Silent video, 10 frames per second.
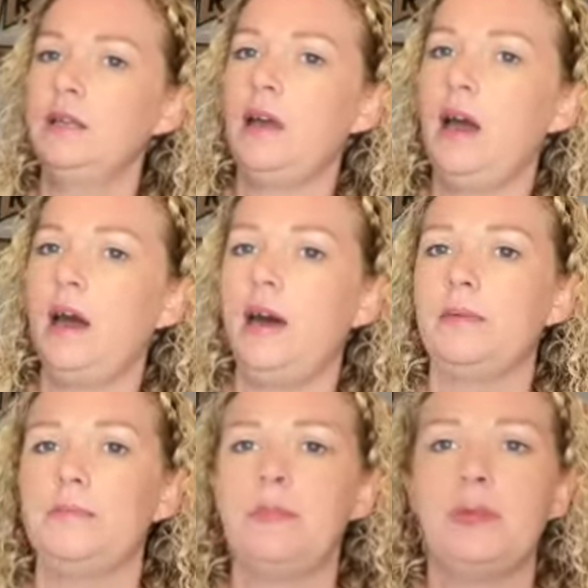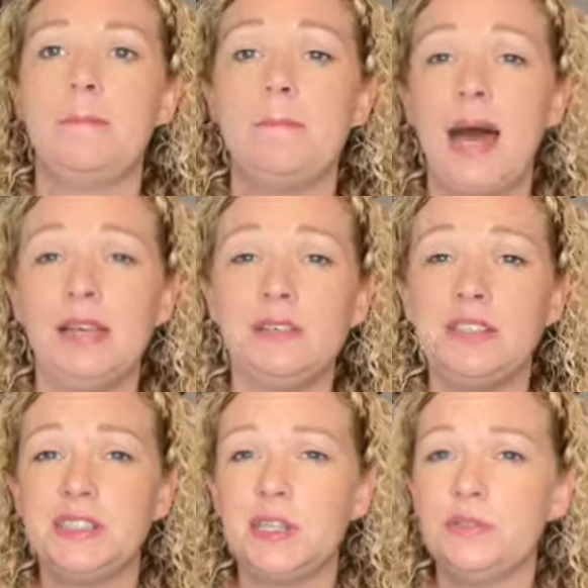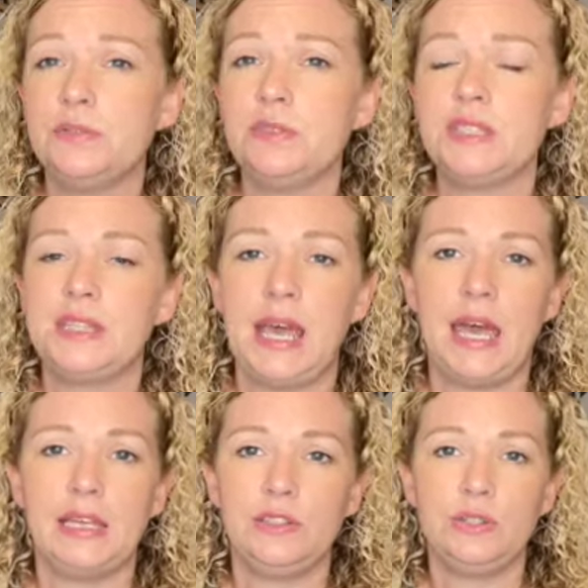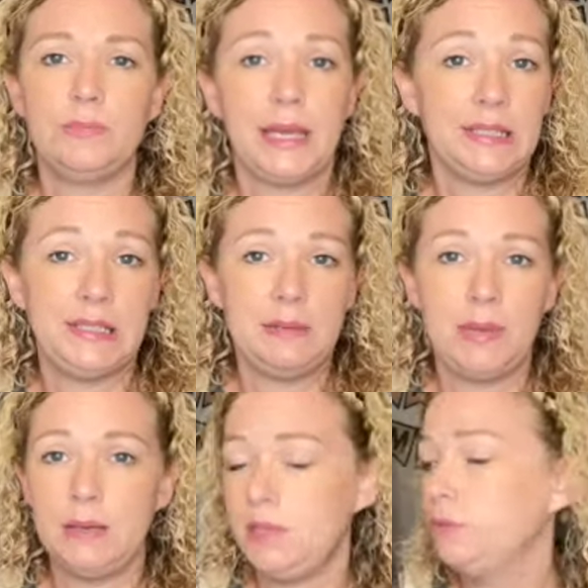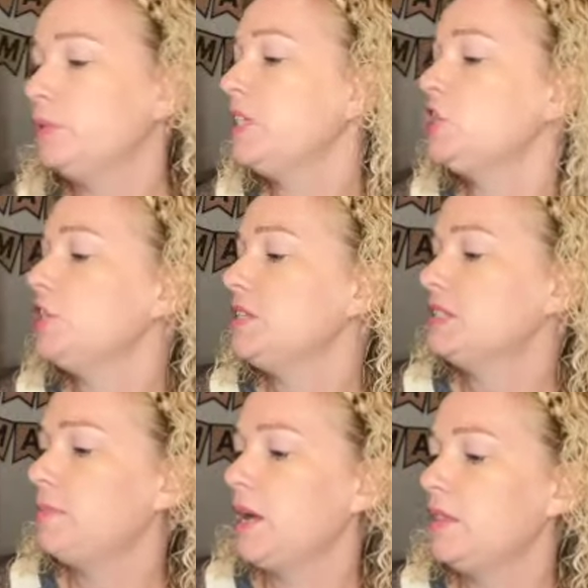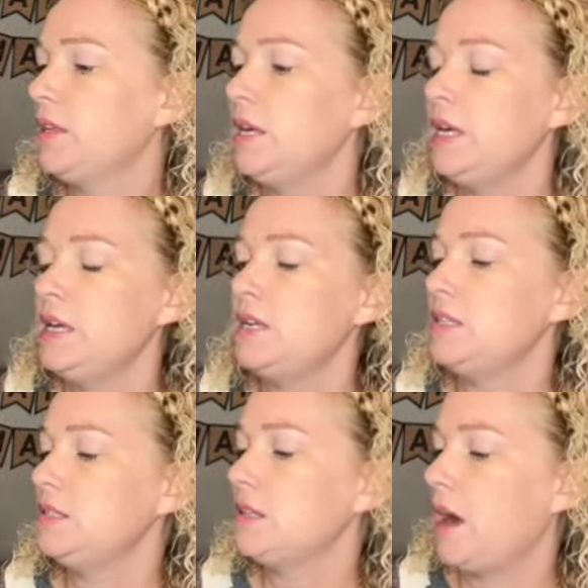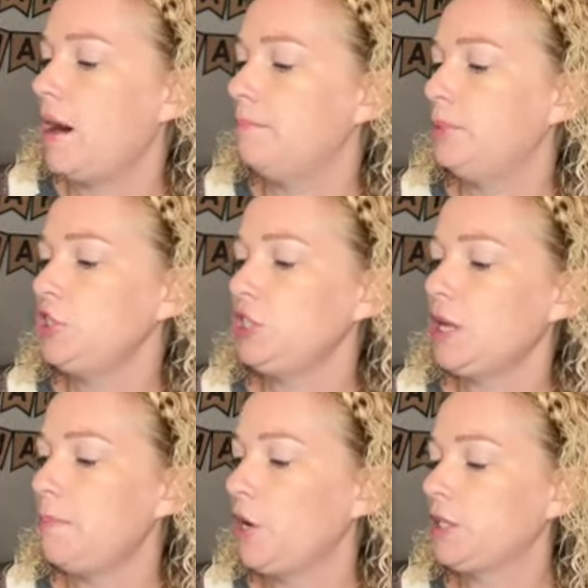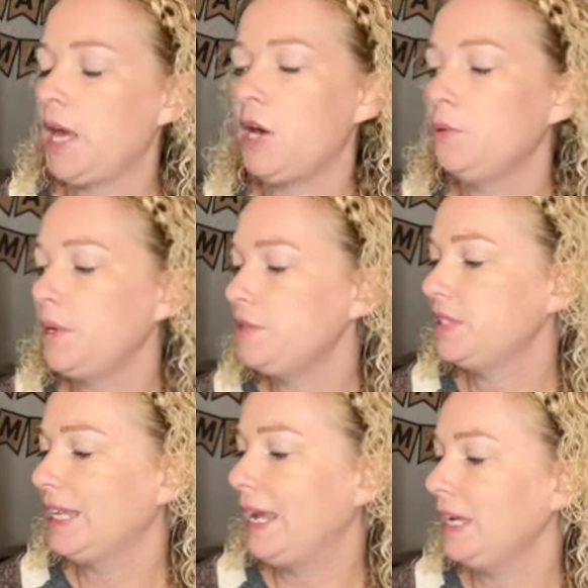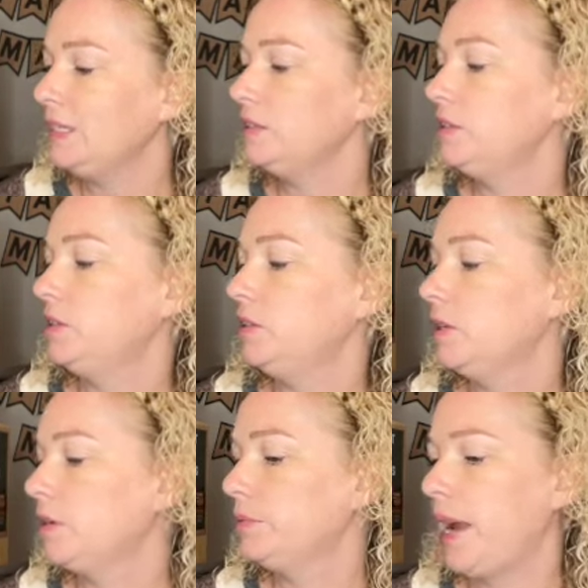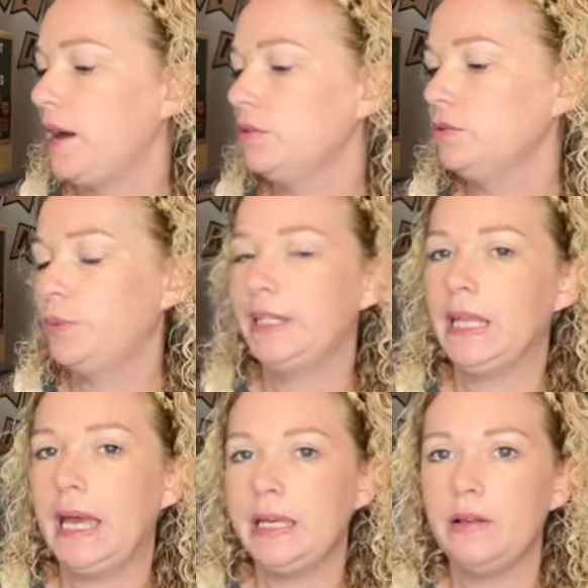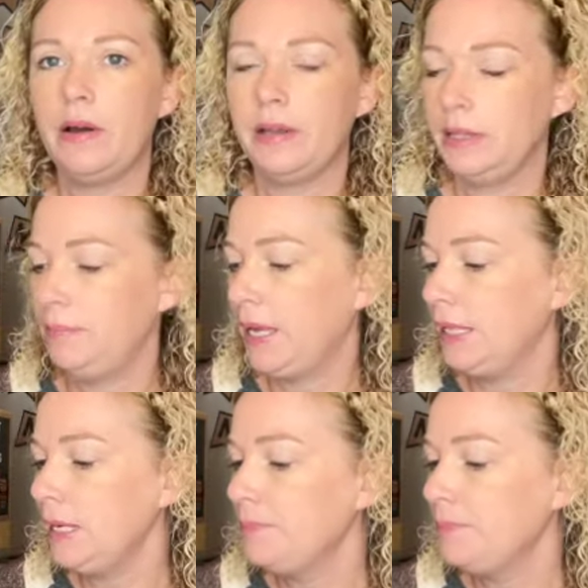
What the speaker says: the milestones that you might see baby reach this month is pushing up on the elbows and hands to look around when lying on the belly,